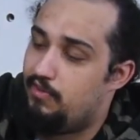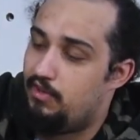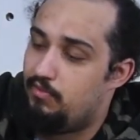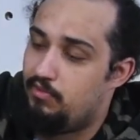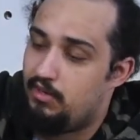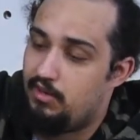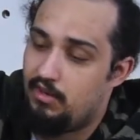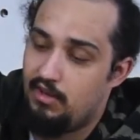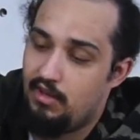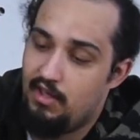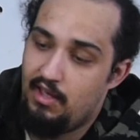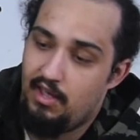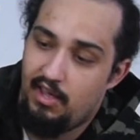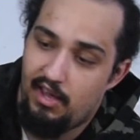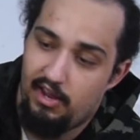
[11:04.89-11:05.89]
I mean,
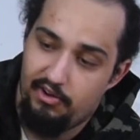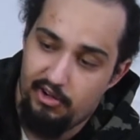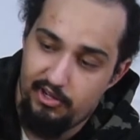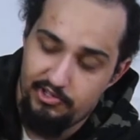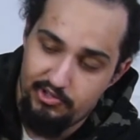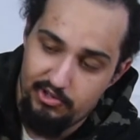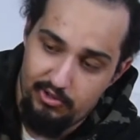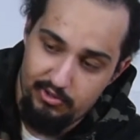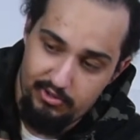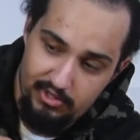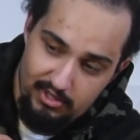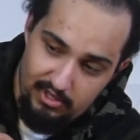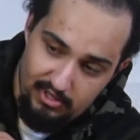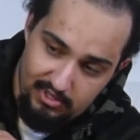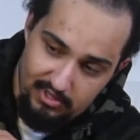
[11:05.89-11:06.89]
and also
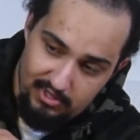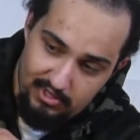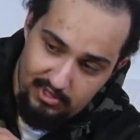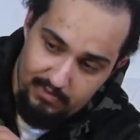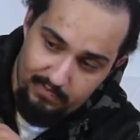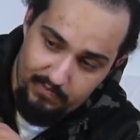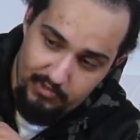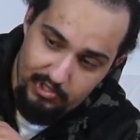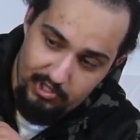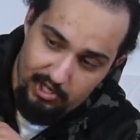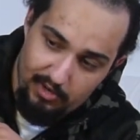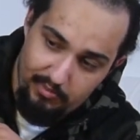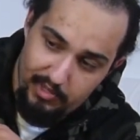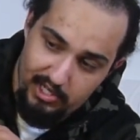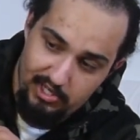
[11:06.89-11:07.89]
these
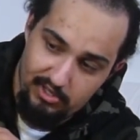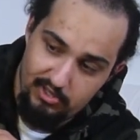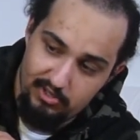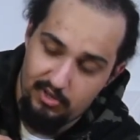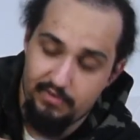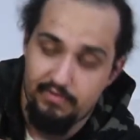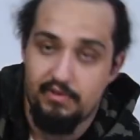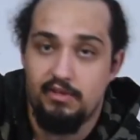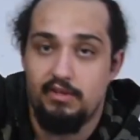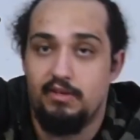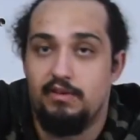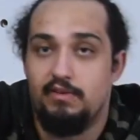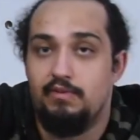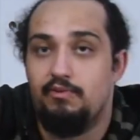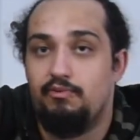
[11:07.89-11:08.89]
sharp edges of
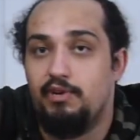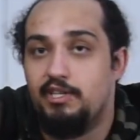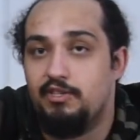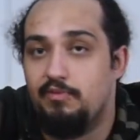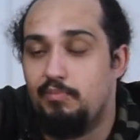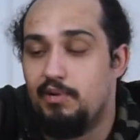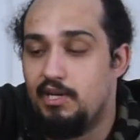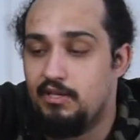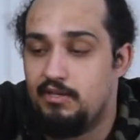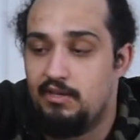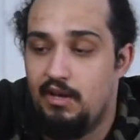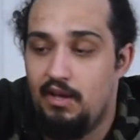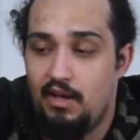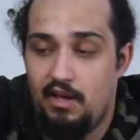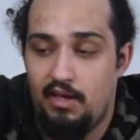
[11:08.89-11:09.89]
the razor blades,
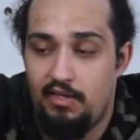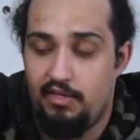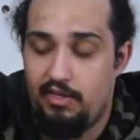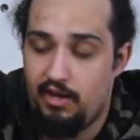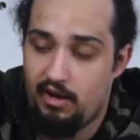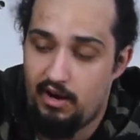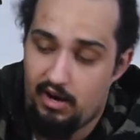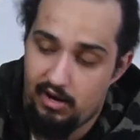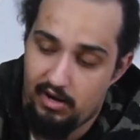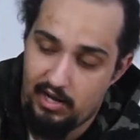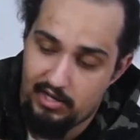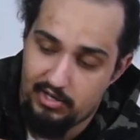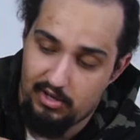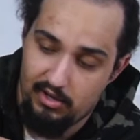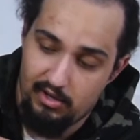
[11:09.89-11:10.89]
they are
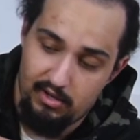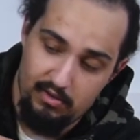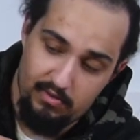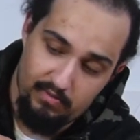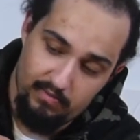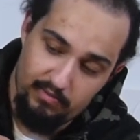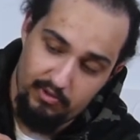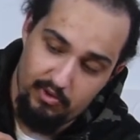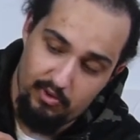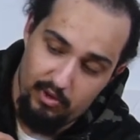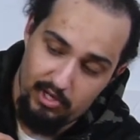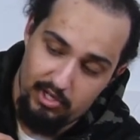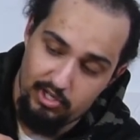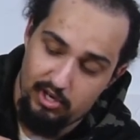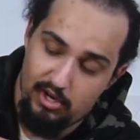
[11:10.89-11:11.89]
actually
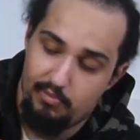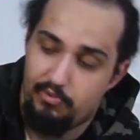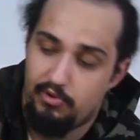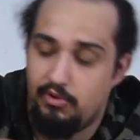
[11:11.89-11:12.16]
quite sharp.